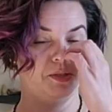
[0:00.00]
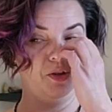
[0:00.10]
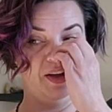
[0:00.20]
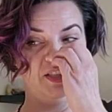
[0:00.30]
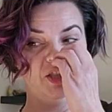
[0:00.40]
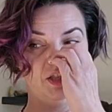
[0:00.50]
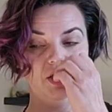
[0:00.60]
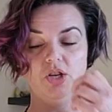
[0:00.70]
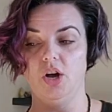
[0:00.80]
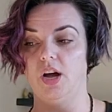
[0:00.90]
so I
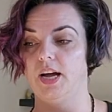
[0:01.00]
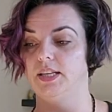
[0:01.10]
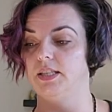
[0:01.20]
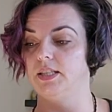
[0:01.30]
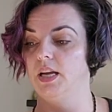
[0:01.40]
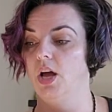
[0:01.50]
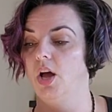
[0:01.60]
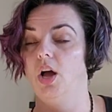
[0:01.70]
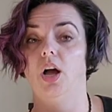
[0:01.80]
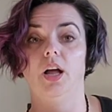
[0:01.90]
just got
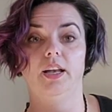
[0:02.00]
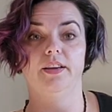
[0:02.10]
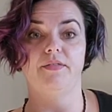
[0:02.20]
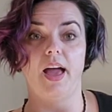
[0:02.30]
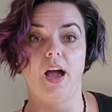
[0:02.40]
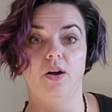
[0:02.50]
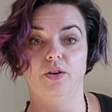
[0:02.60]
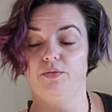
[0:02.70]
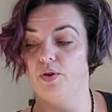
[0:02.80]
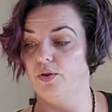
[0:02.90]
Olive out
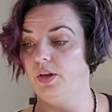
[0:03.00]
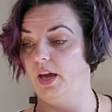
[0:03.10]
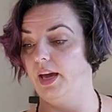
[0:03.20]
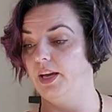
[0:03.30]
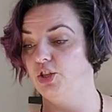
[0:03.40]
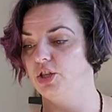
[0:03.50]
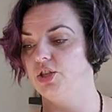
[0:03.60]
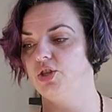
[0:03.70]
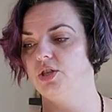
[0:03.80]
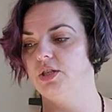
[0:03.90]
of her cage.
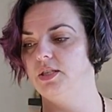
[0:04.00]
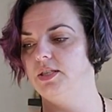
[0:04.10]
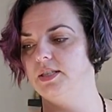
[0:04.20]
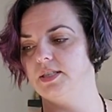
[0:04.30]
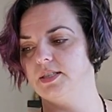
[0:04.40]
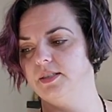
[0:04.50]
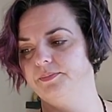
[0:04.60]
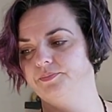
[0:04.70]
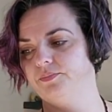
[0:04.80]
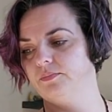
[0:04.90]
She's
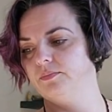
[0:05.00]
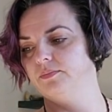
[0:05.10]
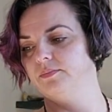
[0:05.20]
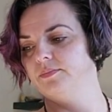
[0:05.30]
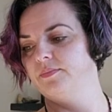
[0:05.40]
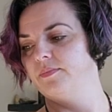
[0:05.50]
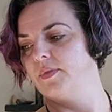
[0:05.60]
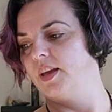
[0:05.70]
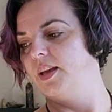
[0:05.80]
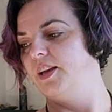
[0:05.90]

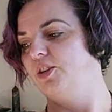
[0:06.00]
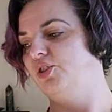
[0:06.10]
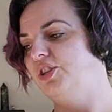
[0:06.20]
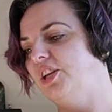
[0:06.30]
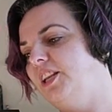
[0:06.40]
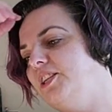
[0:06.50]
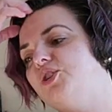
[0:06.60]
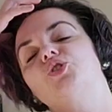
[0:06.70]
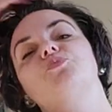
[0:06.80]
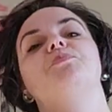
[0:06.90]
a little